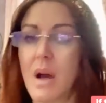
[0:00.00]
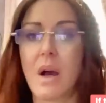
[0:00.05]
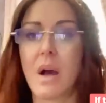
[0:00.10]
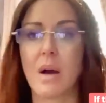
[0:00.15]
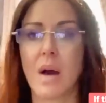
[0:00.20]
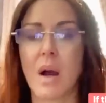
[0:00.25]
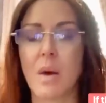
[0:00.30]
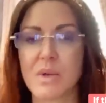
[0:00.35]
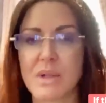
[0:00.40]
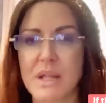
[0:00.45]

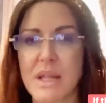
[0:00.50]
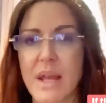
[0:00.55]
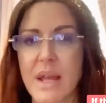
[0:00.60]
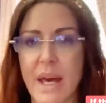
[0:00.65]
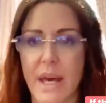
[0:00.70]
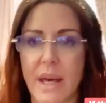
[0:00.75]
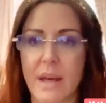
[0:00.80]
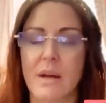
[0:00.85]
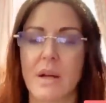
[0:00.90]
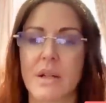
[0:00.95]
I wasn't
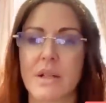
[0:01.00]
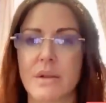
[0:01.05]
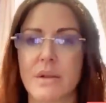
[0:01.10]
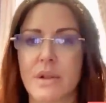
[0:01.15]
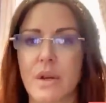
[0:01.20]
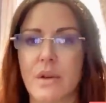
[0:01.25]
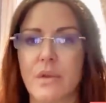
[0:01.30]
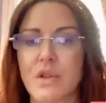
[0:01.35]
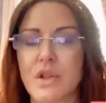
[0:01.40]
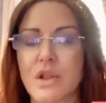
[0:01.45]
there, I don't
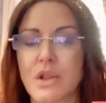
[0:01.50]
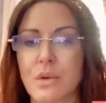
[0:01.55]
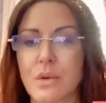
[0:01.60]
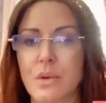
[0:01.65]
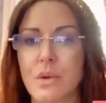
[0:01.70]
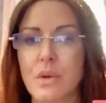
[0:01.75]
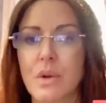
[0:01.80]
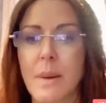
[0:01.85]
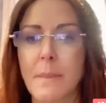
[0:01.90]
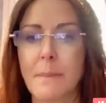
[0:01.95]
know for
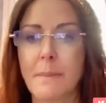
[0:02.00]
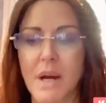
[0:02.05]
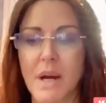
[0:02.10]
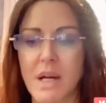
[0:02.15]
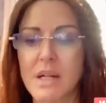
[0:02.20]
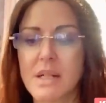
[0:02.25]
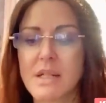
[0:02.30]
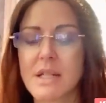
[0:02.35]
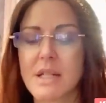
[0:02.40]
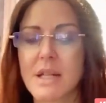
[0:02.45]
sure,
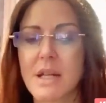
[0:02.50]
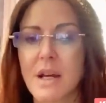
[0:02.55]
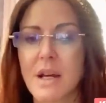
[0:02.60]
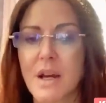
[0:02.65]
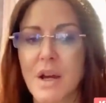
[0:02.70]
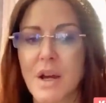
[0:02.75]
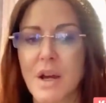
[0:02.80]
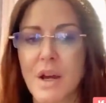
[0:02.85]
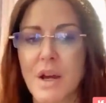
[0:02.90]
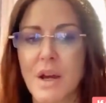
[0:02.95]
but
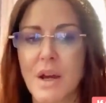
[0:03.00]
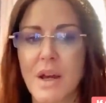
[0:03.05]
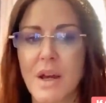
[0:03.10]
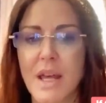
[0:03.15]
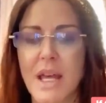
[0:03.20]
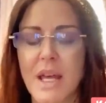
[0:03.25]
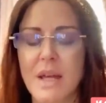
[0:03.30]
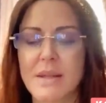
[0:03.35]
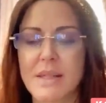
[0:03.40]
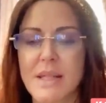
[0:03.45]

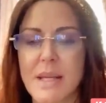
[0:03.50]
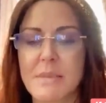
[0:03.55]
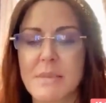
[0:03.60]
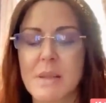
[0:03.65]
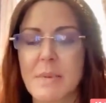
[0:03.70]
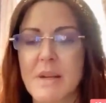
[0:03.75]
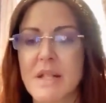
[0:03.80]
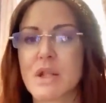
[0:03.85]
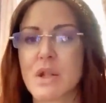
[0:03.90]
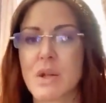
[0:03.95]
it seems
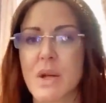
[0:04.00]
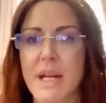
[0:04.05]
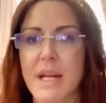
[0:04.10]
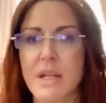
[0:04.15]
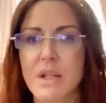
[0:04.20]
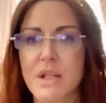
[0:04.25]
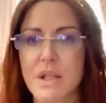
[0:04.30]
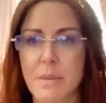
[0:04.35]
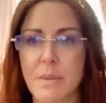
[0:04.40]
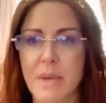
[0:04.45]
a bit
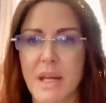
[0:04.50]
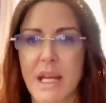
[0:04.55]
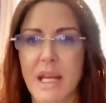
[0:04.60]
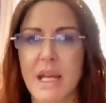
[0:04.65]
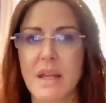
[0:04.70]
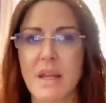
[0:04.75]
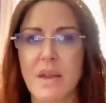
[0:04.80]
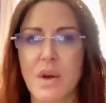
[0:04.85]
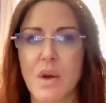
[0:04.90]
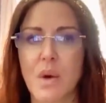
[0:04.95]
strange to
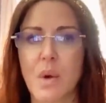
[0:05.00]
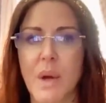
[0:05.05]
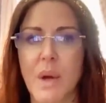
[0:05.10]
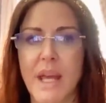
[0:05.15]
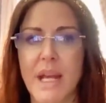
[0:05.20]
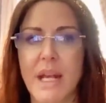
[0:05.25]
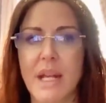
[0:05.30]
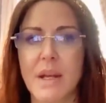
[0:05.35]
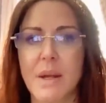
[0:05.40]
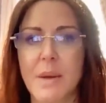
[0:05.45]
me that the
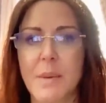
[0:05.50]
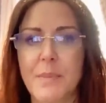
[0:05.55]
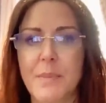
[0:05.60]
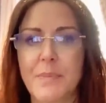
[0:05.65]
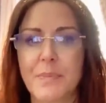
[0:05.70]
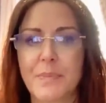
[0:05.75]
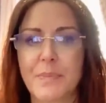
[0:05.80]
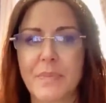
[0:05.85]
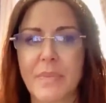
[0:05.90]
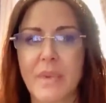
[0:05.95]
Queen,
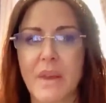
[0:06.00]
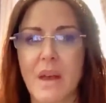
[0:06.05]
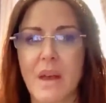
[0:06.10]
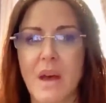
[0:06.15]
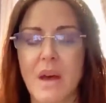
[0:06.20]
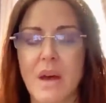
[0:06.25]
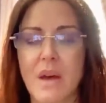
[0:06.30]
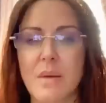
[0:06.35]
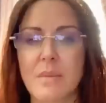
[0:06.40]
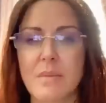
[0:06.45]

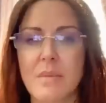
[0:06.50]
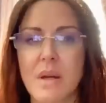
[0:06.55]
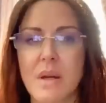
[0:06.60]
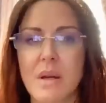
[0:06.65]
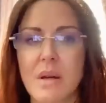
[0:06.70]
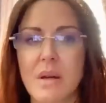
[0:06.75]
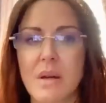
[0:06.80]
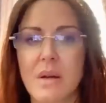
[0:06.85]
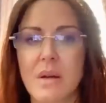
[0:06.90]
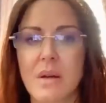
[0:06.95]
on
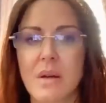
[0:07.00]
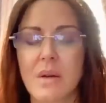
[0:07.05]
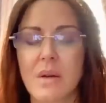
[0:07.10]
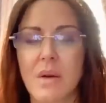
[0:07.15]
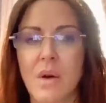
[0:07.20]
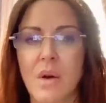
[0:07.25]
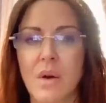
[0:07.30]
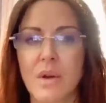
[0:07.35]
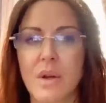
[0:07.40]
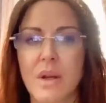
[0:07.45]

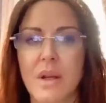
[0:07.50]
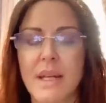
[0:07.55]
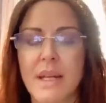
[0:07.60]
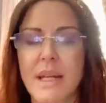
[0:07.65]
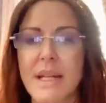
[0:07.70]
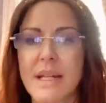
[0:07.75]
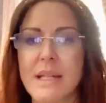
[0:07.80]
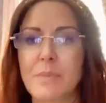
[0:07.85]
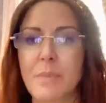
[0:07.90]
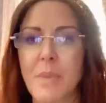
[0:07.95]

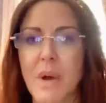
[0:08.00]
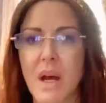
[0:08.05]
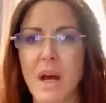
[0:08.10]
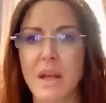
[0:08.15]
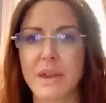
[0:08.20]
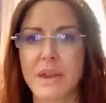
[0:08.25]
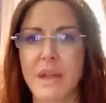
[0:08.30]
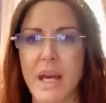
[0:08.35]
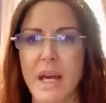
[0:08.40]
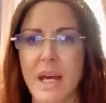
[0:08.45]
Lily's
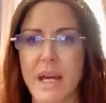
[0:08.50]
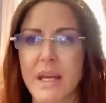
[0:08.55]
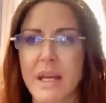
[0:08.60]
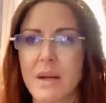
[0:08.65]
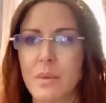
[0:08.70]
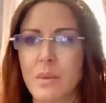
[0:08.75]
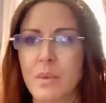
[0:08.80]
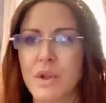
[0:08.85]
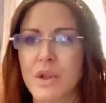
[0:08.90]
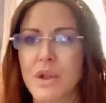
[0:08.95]

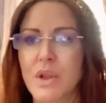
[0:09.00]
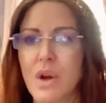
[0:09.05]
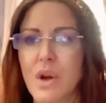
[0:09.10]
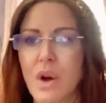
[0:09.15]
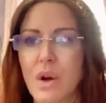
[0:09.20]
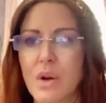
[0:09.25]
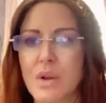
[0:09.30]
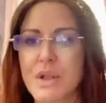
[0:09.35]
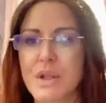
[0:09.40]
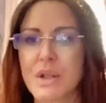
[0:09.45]
birthday, would
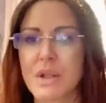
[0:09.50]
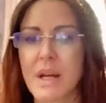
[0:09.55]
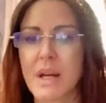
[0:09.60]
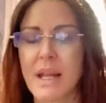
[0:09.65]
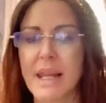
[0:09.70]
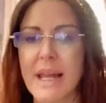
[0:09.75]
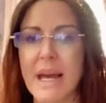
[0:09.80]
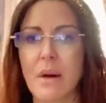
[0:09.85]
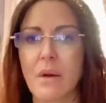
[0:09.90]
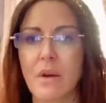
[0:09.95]
not
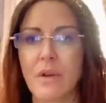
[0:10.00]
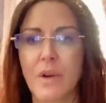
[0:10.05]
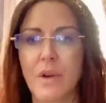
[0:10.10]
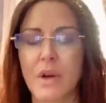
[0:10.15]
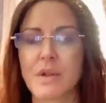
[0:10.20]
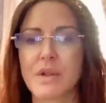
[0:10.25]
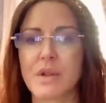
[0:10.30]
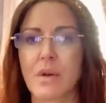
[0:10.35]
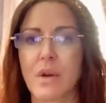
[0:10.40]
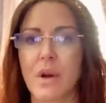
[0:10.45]
allow a
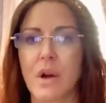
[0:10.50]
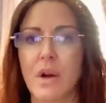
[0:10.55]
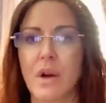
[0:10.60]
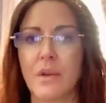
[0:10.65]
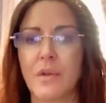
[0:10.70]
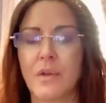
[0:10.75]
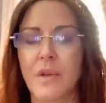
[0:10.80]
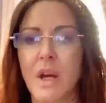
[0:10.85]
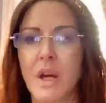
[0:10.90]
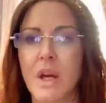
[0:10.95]

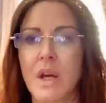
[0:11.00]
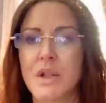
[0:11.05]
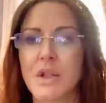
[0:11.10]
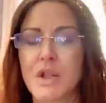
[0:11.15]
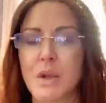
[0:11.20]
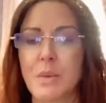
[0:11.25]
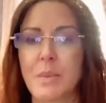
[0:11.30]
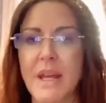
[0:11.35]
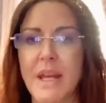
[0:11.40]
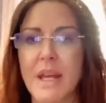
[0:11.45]
photograph
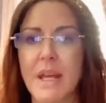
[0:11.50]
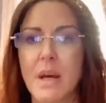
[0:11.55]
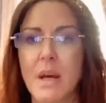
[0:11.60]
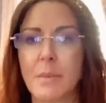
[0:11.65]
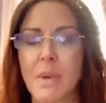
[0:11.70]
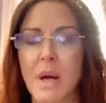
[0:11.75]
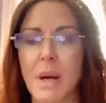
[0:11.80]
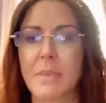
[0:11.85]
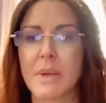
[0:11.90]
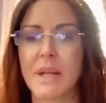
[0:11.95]
to be
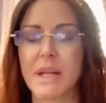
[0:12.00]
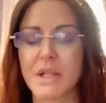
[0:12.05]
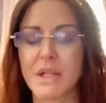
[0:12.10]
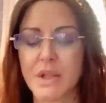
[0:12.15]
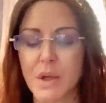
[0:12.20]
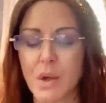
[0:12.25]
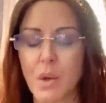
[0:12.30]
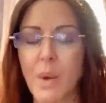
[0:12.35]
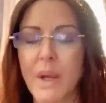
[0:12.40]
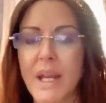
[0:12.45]
published.
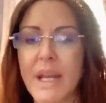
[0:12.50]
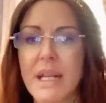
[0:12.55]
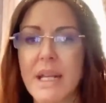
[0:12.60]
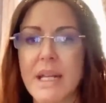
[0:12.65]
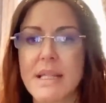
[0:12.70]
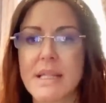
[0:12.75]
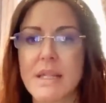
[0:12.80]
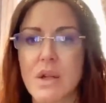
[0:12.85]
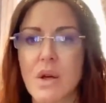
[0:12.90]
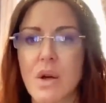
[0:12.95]
The Queen
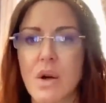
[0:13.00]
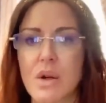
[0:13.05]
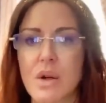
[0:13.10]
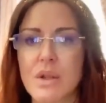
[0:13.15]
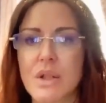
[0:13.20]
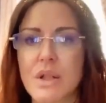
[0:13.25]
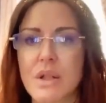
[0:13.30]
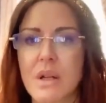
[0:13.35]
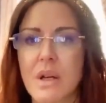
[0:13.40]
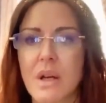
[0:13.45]
is
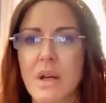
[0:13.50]
not